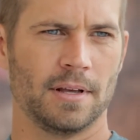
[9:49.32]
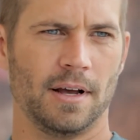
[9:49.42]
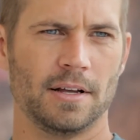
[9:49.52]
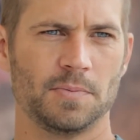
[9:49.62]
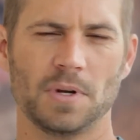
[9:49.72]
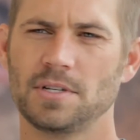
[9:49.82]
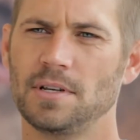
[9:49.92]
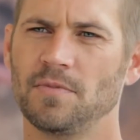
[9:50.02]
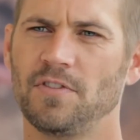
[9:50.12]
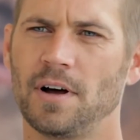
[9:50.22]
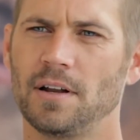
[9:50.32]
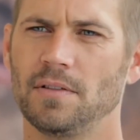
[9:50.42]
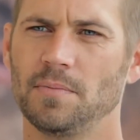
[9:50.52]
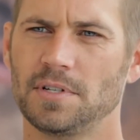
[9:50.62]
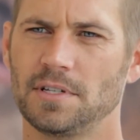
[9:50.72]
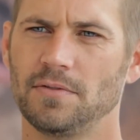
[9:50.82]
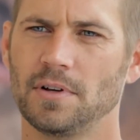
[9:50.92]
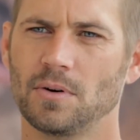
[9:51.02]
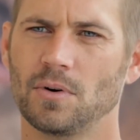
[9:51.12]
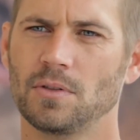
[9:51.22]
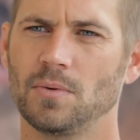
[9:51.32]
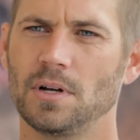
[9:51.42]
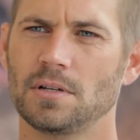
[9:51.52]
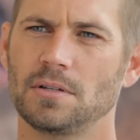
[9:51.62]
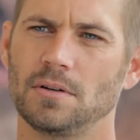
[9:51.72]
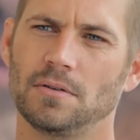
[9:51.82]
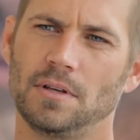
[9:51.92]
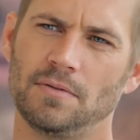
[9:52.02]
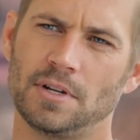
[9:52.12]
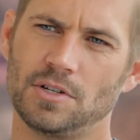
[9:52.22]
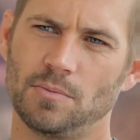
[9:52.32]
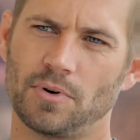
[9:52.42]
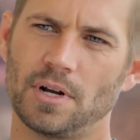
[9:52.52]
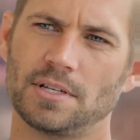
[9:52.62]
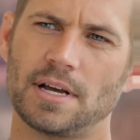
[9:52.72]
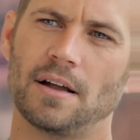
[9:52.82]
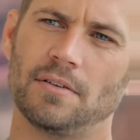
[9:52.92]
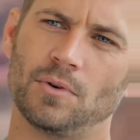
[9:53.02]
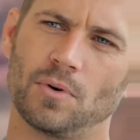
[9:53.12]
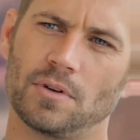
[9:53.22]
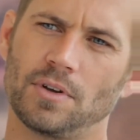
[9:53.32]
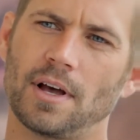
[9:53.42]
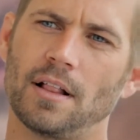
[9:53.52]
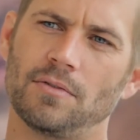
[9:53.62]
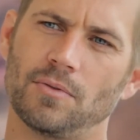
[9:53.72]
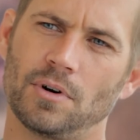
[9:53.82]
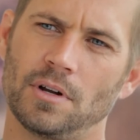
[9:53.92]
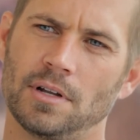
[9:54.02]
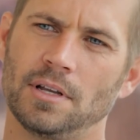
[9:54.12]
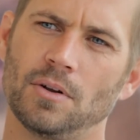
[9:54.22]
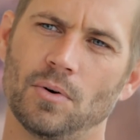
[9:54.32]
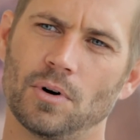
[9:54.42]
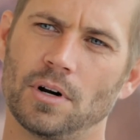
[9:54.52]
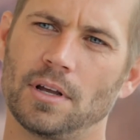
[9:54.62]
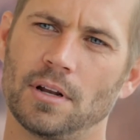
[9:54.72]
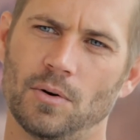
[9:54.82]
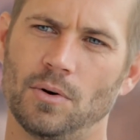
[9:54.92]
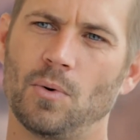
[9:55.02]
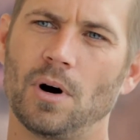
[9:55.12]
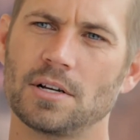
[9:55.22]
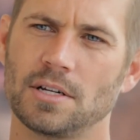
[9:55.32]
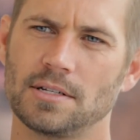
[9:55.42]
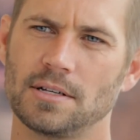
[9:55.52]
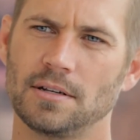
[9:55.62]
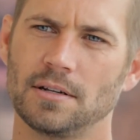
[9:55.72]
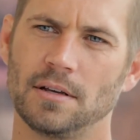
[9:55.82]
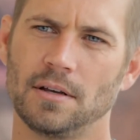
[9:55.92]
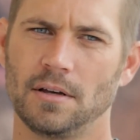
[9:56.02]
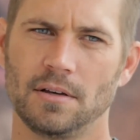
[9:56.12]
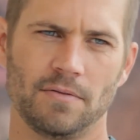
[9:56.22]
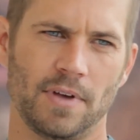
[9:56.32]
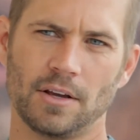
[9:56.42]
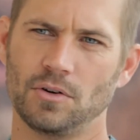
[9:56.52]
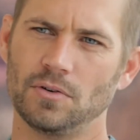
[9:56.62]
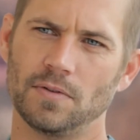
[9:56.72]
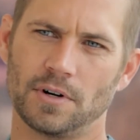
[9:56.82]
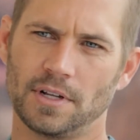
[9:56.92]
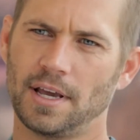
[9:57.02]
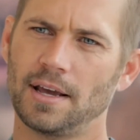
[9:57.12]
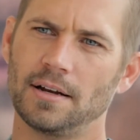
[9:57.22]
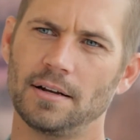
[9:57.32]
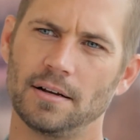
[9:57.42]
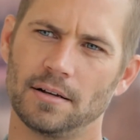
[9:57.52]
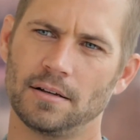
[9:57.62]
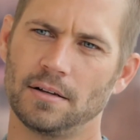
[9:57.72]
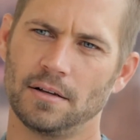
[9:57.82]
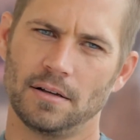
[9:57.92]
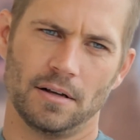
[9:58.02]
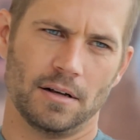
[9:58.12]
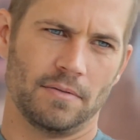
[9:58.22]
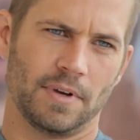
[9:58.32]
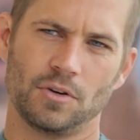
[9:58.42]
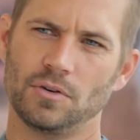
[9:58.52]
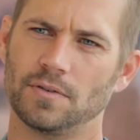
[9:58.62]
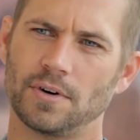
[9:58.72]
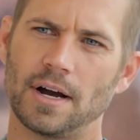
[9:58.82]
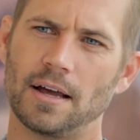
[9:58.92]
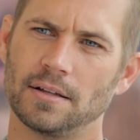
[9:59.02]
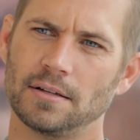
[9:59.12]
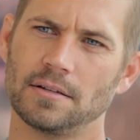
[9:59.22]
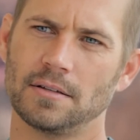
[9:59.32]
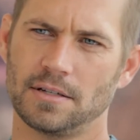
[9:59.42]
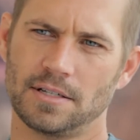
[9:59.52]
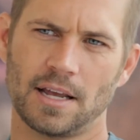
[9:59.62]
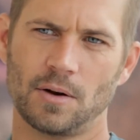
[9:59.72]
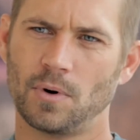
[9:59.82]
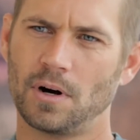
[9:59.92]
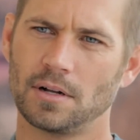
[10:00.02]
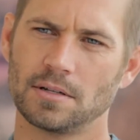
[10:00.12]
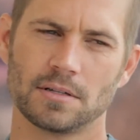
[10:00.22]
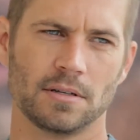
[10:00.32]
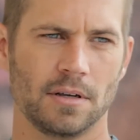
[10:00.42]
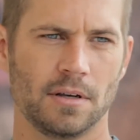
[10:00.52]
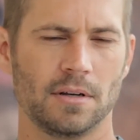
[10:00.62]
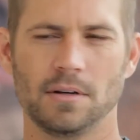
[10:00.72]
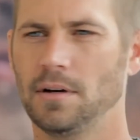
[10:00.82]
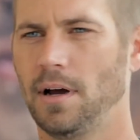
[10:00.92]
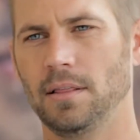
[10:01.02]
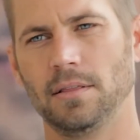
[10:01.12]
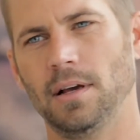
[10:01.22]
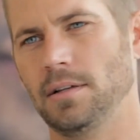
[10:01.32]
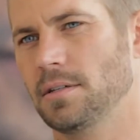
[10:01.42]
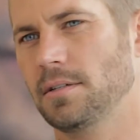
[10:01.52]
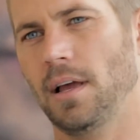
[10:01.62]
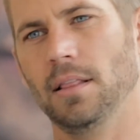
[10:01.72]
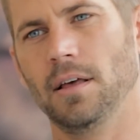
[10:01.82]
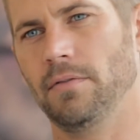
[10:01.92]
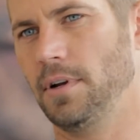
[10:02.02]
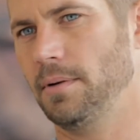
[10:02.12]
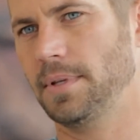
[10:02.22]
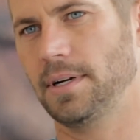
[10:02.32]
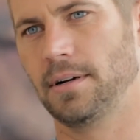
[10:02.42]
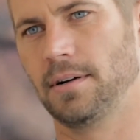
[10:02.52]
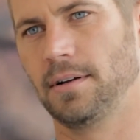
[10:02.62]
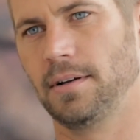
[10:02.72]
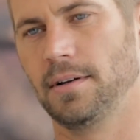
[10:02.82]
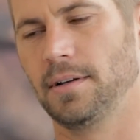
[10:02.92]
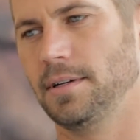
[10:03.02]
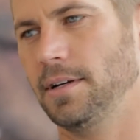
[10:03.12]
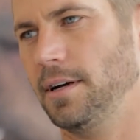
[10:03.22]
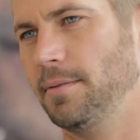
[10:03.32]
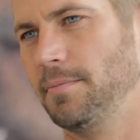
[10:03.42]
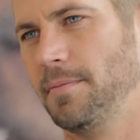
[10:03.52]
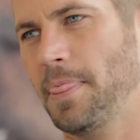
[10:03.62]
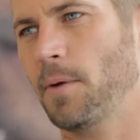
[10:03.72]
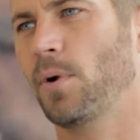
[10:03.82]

I especially am fond of the Pacific Northwest. So even as you press out of Northern California and into Oregon and into Washington, Vancouver and Canada, Vancouver Island, the San Juans. I love it up there. The